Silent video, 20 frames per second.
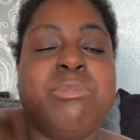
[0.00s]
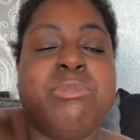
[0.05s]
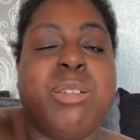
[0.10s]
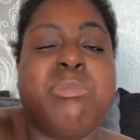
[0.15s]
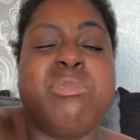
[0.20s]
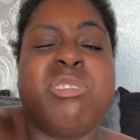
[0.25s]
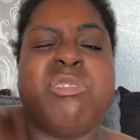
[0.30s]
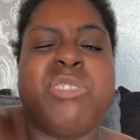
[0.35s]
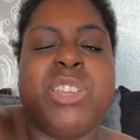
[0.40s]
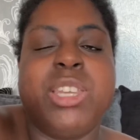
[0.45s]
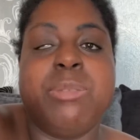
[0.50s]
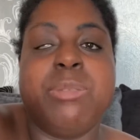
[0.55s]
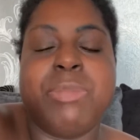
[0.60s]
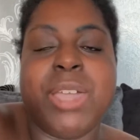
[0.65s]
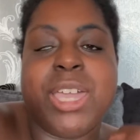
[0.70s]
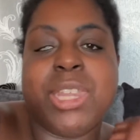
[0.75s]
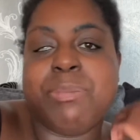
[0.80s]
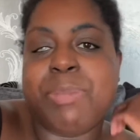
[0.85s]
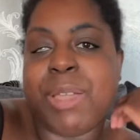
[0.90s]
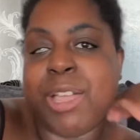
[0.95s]
not feeling
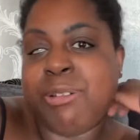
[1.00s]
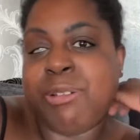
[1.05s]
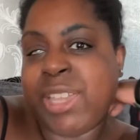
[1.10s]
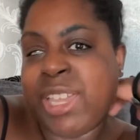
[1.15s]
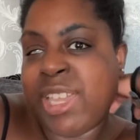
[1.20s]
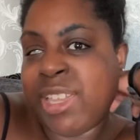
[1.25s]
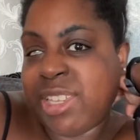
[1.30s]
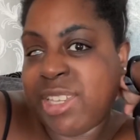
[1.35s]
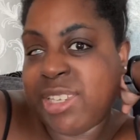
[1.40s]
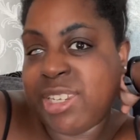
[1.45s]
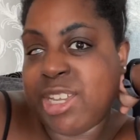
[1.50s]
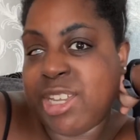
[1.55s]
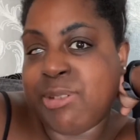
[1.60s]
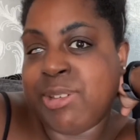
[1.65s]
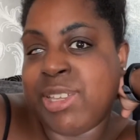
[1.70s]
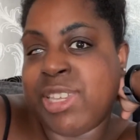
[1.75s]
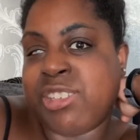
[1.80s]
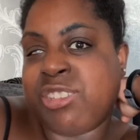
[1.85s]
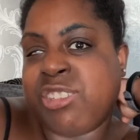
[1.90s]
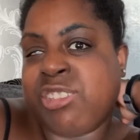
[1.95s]
bad about it. You know,
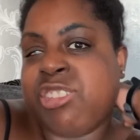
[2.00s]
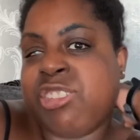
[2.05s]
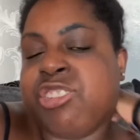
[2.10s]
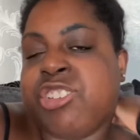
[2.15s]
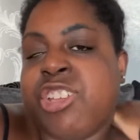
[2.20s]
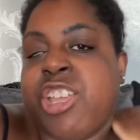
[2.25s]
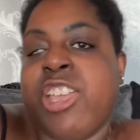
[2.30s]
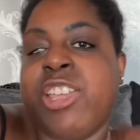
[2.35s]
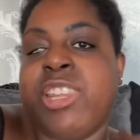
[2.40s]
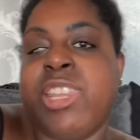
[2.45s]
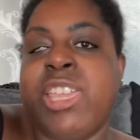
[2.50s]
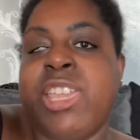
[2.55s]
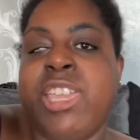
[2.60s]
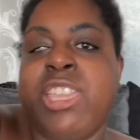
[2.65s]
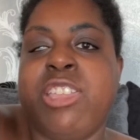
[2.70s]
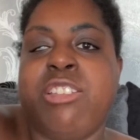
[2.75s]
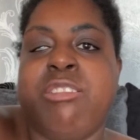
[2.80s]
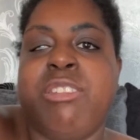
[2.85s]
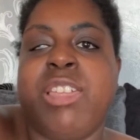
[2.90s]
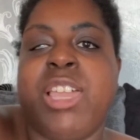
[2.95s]
it's just a
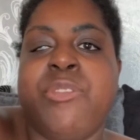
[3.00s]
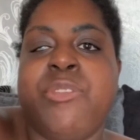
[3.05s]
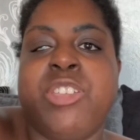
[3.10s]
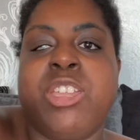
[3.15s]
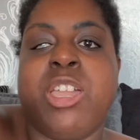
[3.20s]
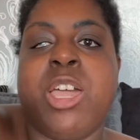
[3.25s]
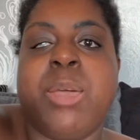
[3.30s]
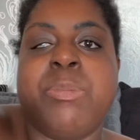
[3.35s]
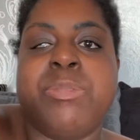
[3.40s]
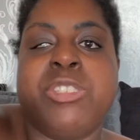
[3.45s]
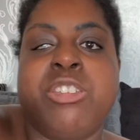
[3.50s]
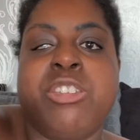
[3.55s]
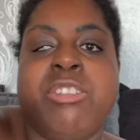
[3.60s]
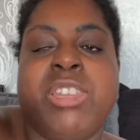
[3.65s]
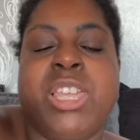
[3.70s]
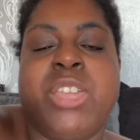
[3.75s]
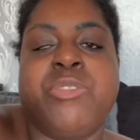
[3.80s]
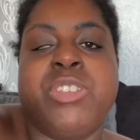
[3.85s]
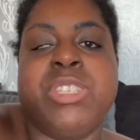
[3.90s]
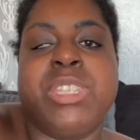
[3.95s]
journey. You're gonna have your ups, you're
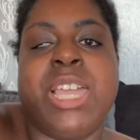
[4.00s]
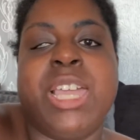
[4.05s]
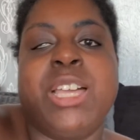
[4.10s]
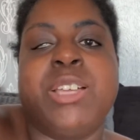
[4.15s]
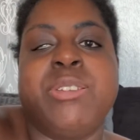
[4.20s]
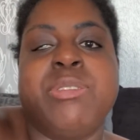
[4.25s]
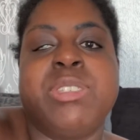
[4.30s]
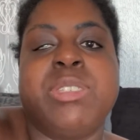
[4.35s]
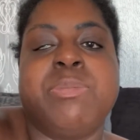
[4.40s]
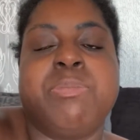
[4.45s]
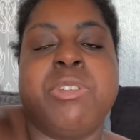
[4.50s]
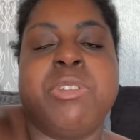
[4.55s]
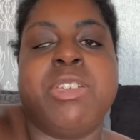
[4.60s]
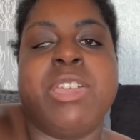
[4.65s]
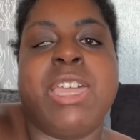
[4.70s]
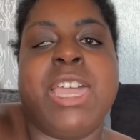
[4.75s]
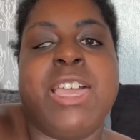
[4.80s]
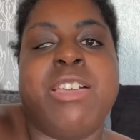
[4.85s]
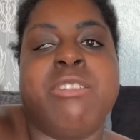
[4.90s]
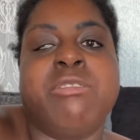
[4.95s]
gonna have your downs,
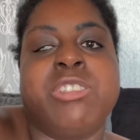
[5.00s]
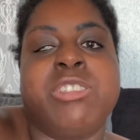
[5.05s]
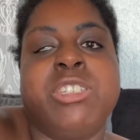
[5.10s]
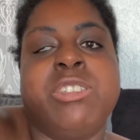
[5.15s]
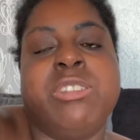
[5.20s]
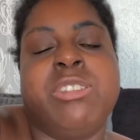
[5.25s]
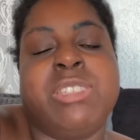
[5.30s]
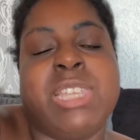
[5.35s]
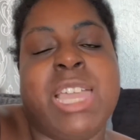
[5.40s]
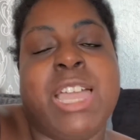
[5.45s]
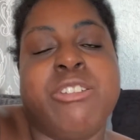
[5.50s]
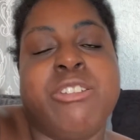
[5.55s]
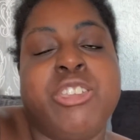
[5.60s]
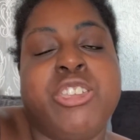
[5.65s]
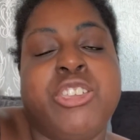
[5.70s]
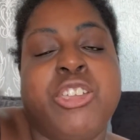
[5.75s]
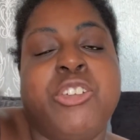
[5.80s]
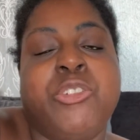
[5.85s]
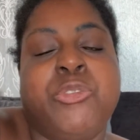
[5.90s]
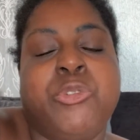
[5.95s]
but it's how you
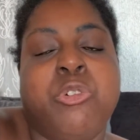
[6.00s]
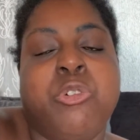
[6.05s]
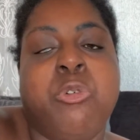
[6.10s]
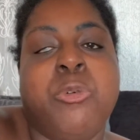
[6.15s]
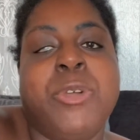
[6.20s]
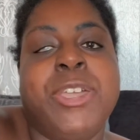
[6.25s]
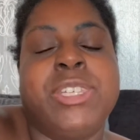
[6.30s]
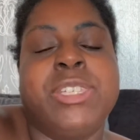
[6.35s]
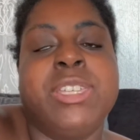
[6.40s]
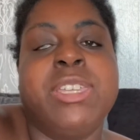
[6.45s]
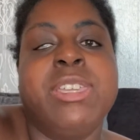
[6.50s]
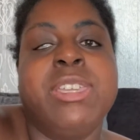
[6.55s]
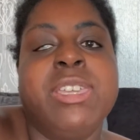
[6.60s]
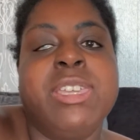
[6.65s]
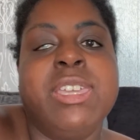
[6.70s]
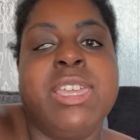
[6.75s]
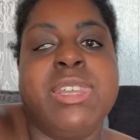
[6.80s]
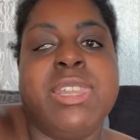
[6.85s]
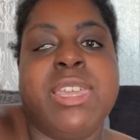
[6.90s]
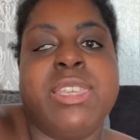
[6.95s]
go forward.
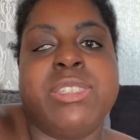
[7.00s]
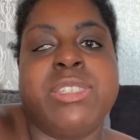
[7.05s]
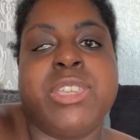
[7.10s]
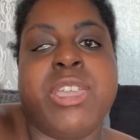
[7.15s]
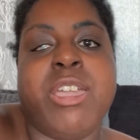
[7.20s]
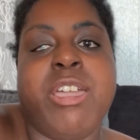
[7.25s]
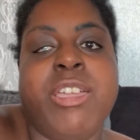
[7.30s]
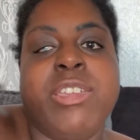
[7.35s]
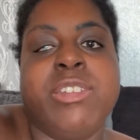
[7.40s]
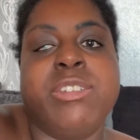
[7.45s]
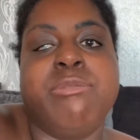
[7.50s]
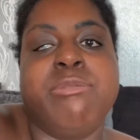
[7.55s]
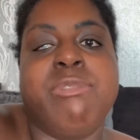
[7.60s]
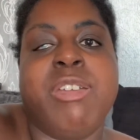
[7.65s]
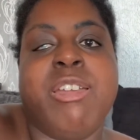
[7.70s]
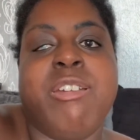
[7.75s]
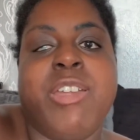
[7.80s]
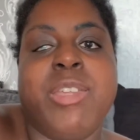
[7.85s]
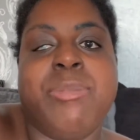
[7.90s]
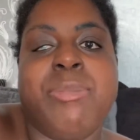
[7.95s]
And that's kind of
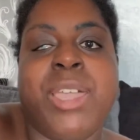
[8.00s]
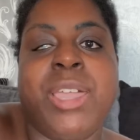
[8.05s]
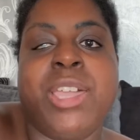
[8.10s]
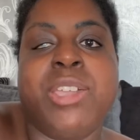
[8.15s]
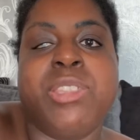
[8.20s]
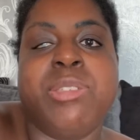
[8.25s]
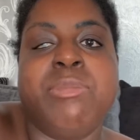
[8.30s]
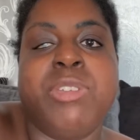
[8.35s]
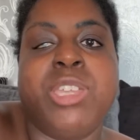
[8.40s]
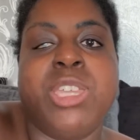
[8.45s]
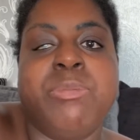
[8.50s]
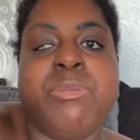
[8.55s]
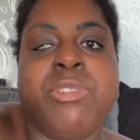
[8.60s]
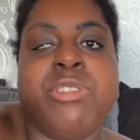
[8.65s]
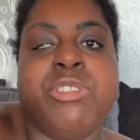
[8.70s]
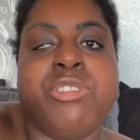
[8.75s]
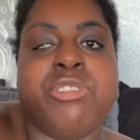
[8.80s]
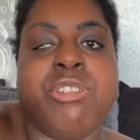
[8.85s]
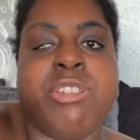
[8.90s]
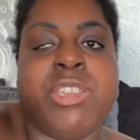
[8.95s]
where I'm at the
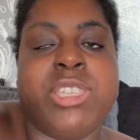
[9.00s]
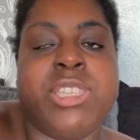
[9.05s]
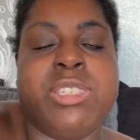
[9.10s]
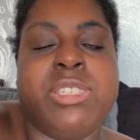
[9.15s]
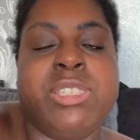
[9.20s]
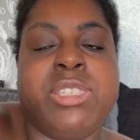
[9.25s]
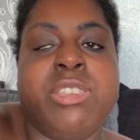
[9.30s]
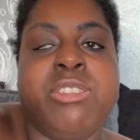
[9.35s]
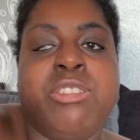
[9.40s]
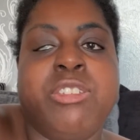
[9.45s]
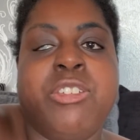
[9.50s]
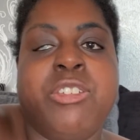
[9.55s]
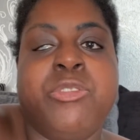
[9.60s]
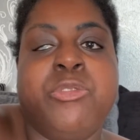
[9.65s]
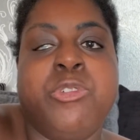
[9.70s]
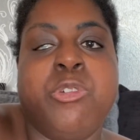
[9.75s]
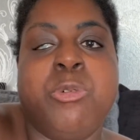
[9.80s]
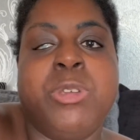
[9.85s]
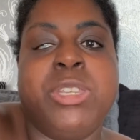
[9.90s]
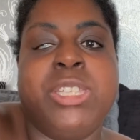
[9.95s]
moment, trying to go
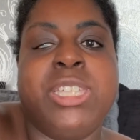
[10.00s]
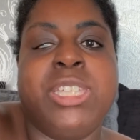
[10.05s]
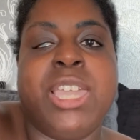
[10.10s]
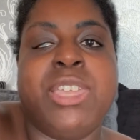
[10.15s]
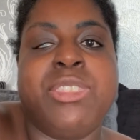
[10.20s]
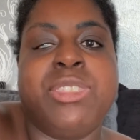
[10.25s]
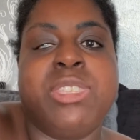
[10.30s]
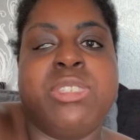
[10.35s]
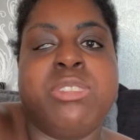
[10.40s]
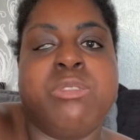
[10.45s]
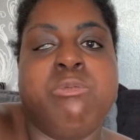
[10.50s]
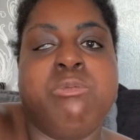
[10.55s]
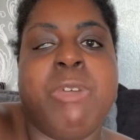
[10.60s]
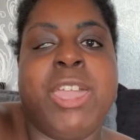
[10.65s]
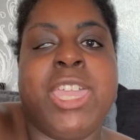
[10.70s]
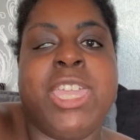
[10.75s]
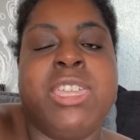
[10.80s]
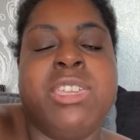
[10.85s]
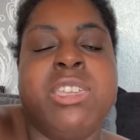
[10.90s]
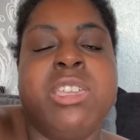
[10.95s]
forward and get this
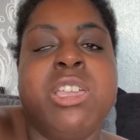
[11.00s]
weight